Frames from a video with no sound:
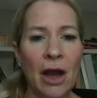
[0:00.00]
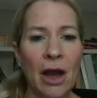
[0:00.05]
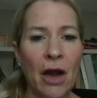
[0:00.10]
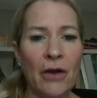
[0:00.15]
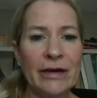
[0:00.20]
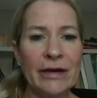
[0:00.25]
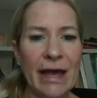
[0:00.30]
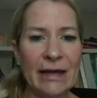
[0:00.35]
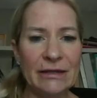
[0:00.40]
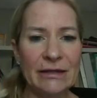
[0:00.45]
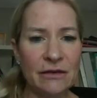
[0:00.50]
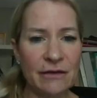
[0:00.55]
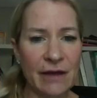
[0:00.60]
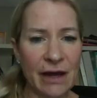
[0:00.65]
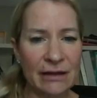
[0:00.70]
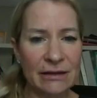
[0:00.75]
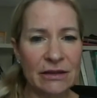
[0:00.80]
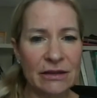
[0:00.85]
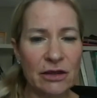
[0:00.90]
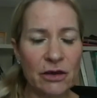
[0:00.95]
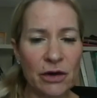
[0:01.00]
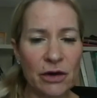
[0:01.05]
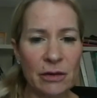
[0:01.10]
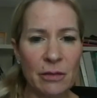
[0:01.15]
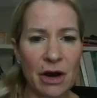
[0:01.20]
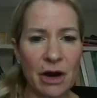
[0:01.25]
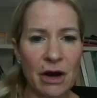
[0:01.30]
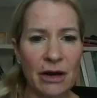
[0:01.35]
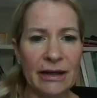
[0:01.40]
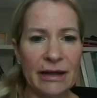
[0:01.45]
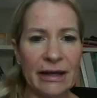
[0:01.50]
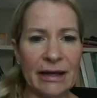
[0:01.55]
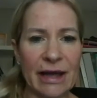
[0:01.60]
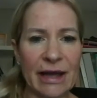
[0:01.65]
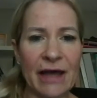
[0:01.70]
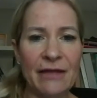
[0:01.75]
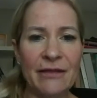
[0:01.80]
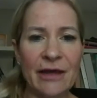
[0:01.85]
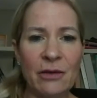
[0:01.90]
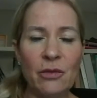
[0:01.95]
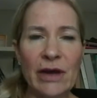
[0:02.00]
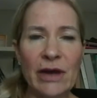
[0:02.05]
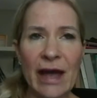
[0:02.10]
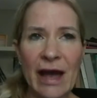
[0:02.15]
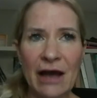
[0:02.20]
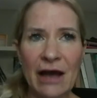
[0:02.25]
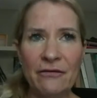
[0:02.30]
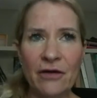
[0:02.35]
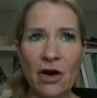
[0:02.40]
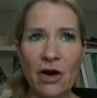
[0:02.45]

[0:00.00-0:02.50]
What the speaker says: Okay, so that's urine marking. And then we have